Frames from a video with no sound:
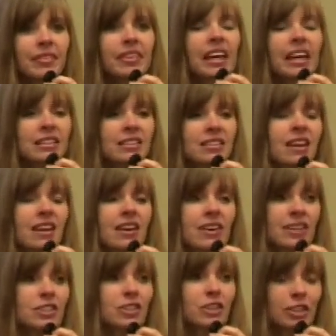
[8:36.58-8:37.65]
That's
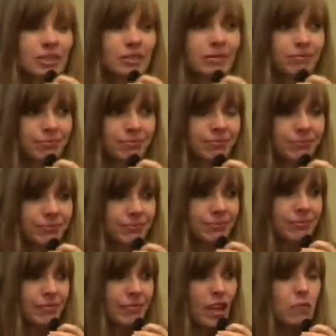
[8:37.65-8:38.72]
character.
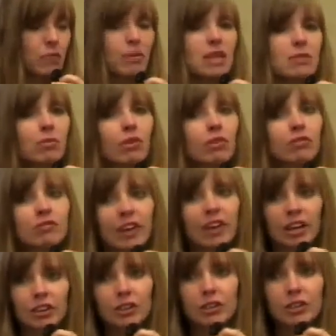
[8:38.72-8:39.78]
And people
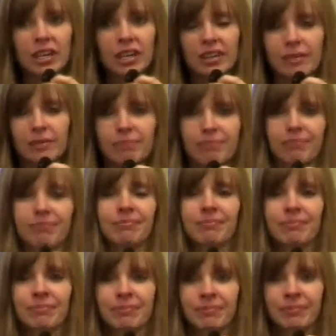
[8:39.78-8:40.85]
followed him
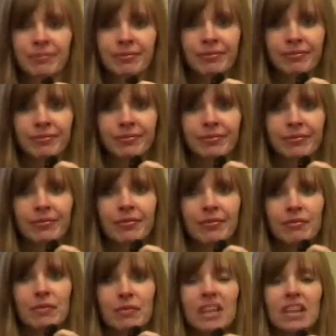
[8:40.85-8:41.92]

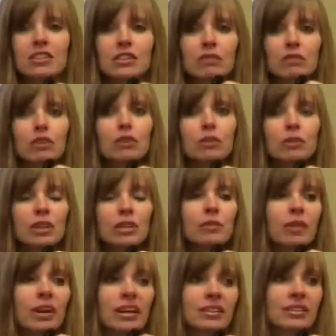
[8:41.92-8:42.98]
because of who he
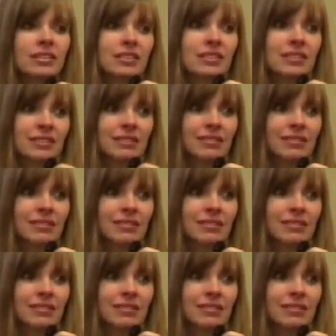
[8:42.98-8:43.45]
was.